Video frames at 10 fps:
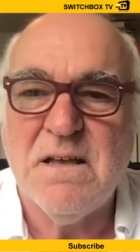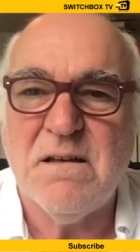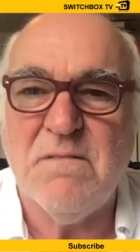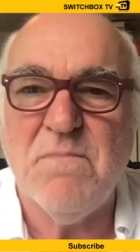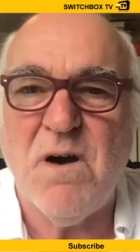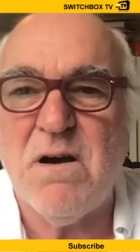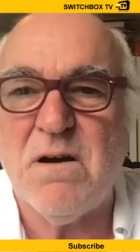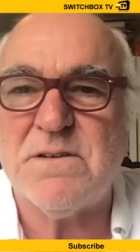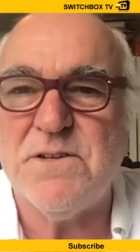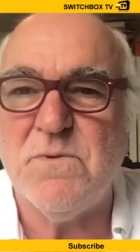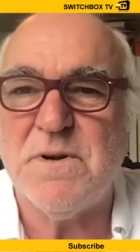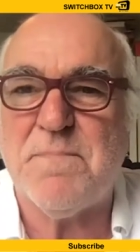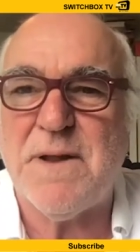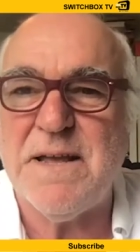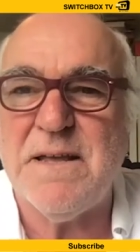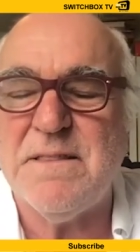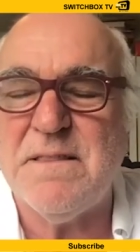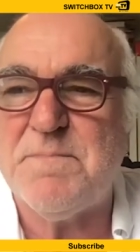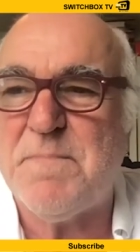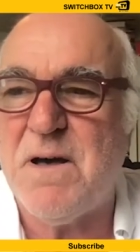And Mark, do you want to play
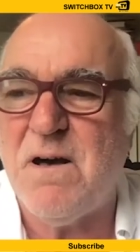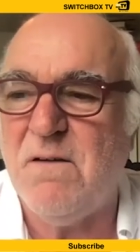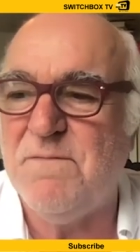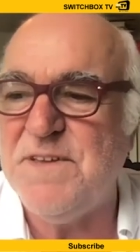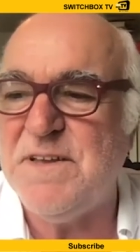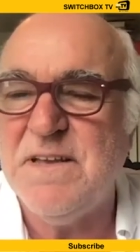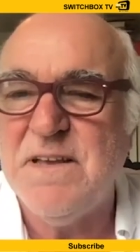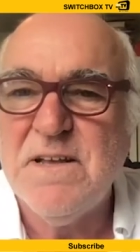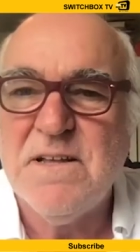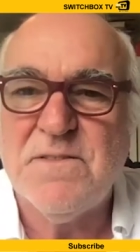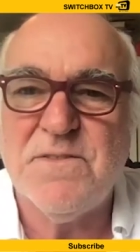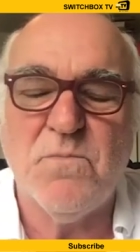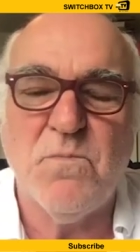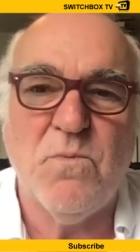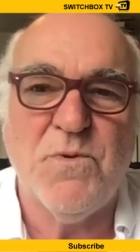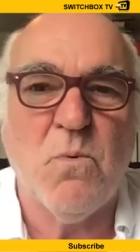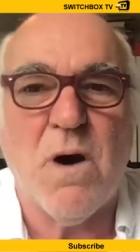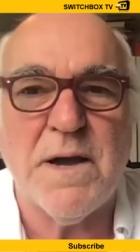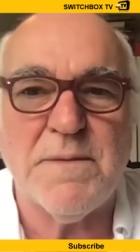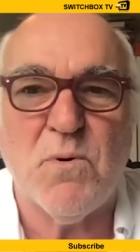the part of the
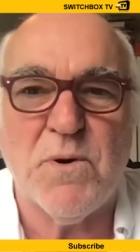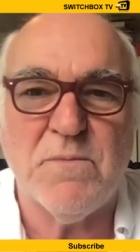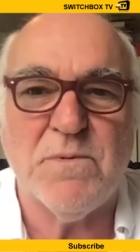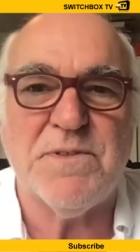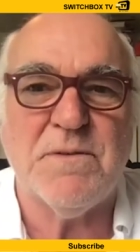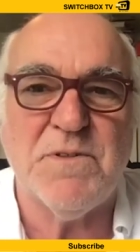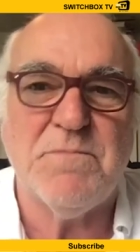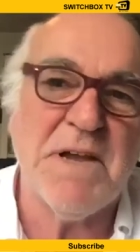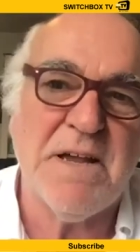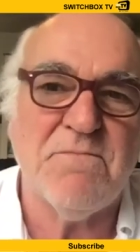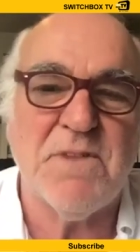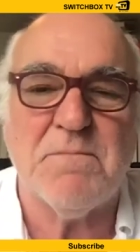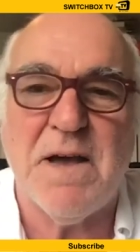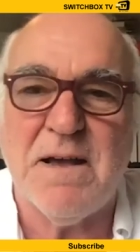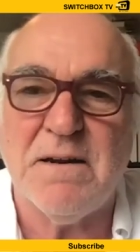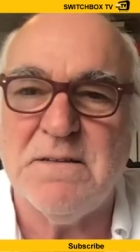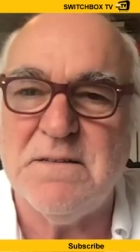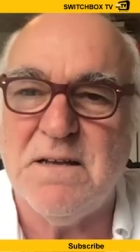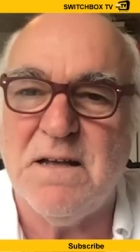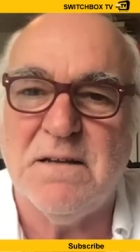wide boy with me and Rick Mayall
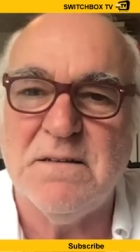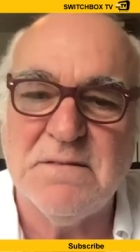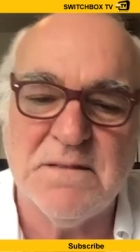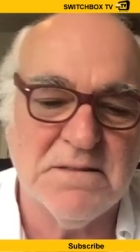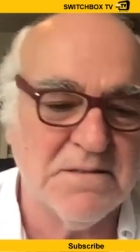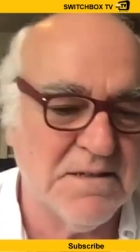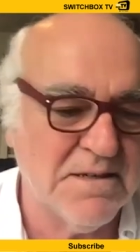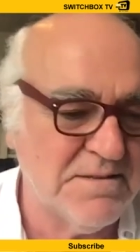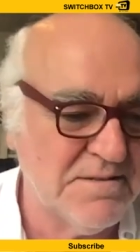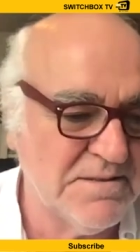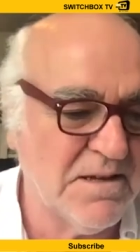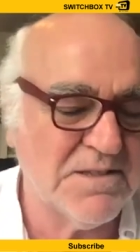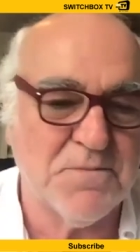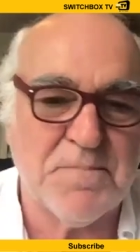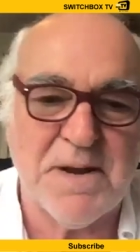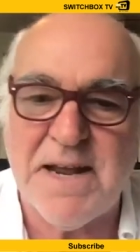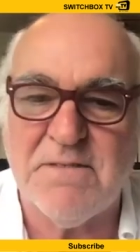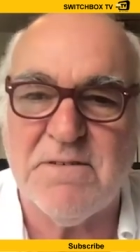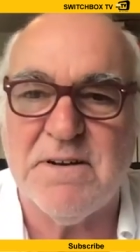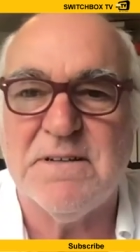and Nigel
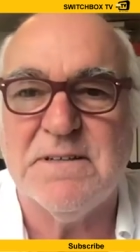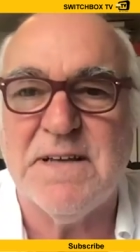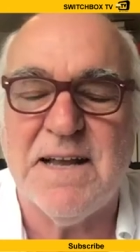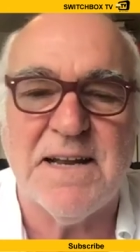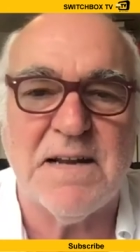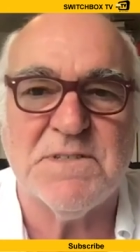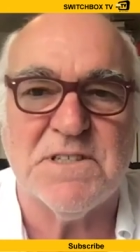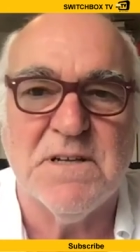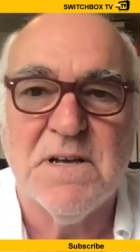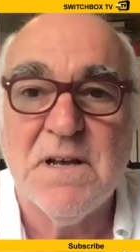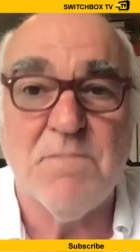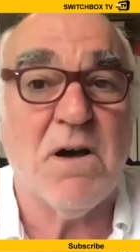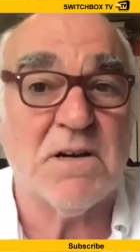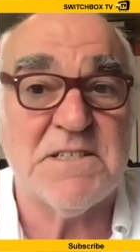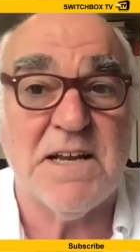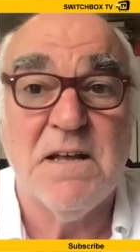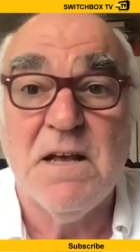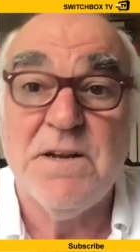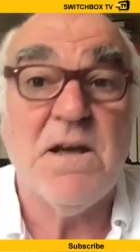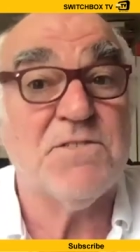Planer and Aid Edmondson? Mark said,
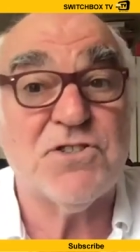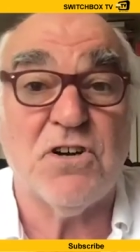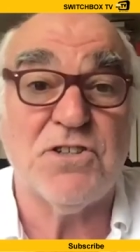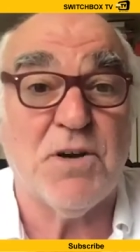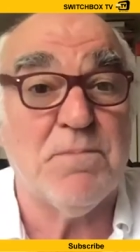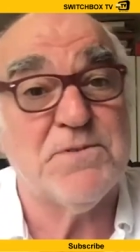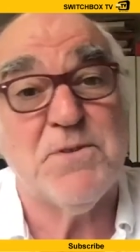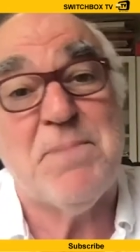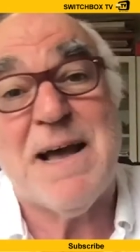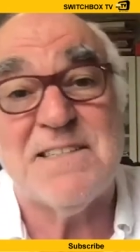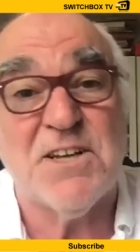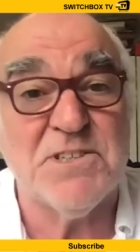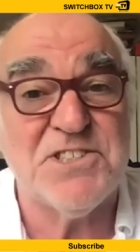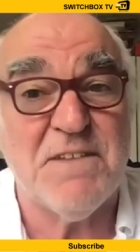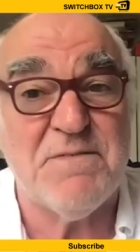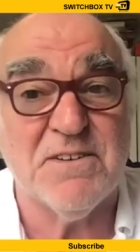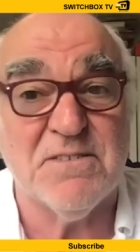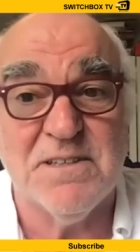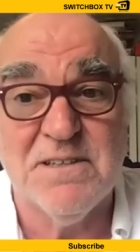no, I've just got a job. I'm doing Panto in Sheffield.